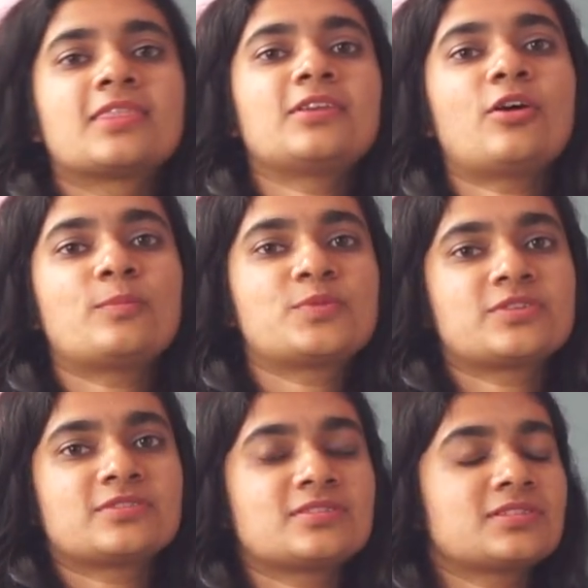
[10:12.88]
the
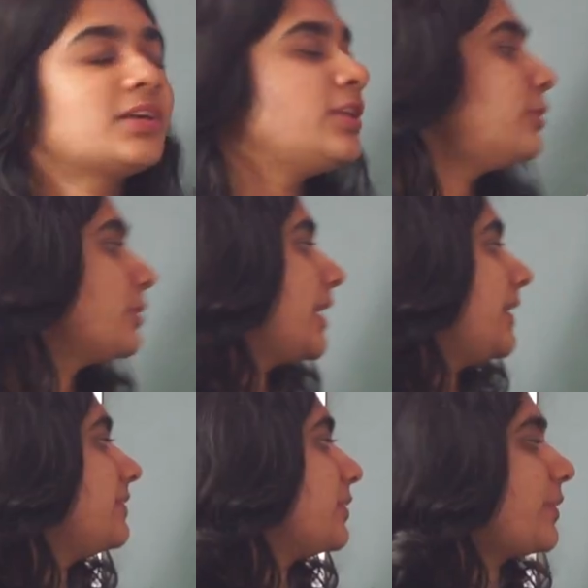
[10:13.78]
options, look
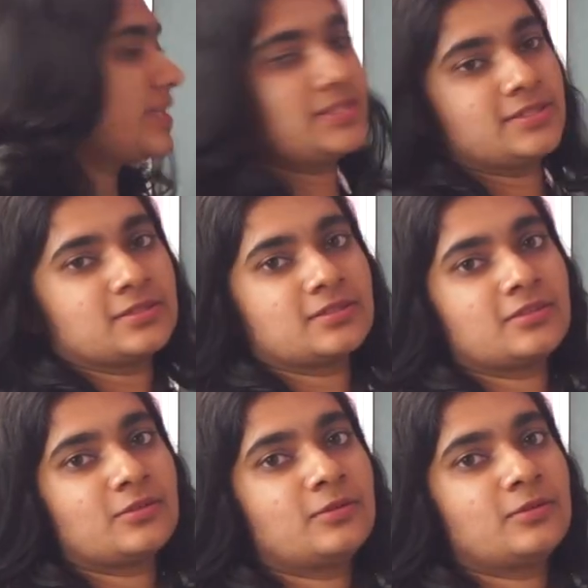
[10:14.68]
at the question.